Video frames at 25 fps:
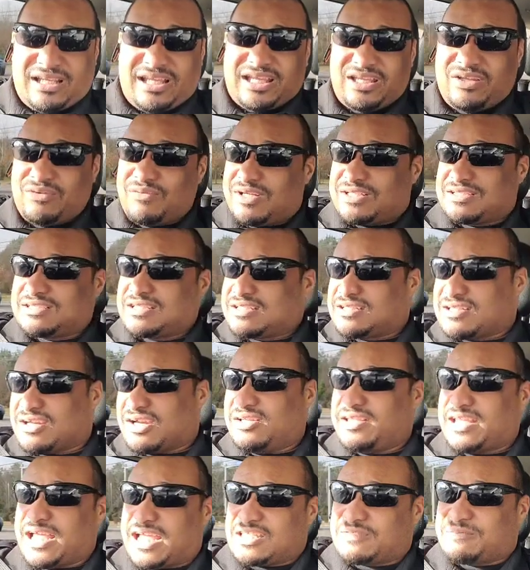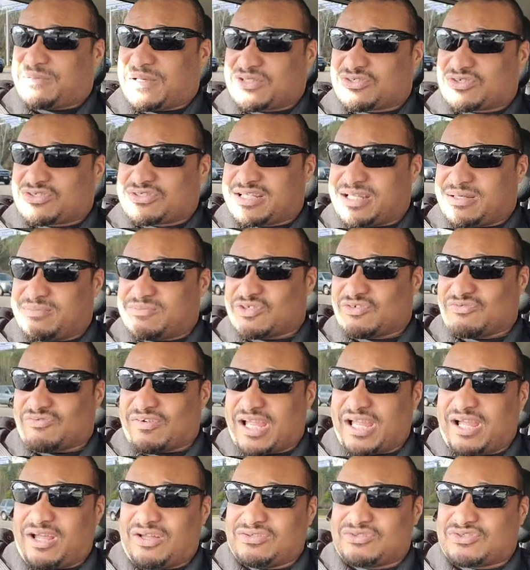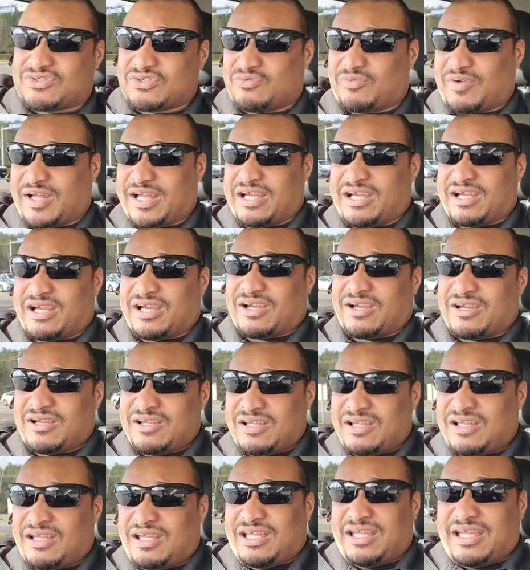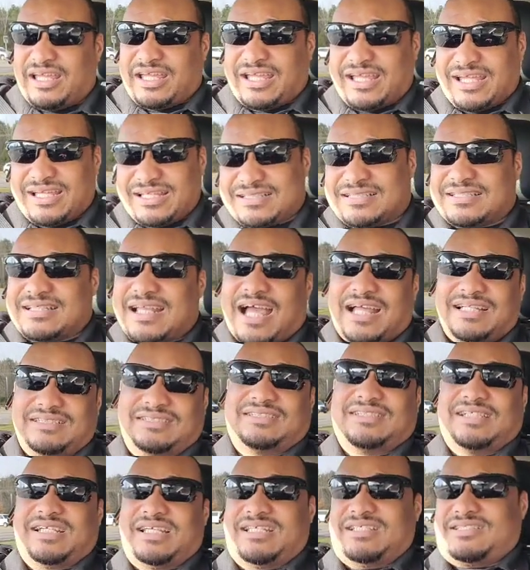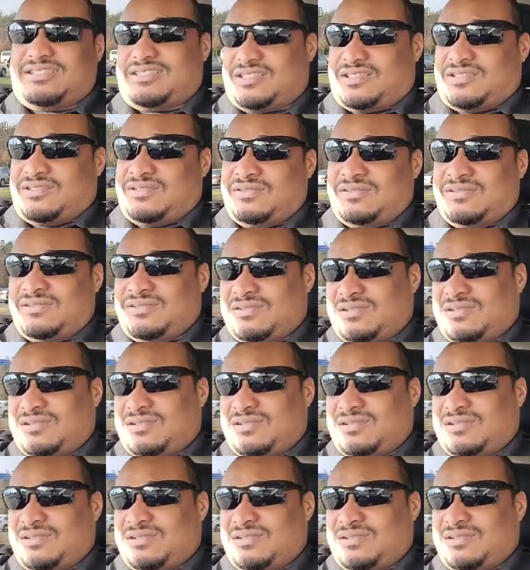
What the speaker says: He wants to turn that special teams around to where it's not just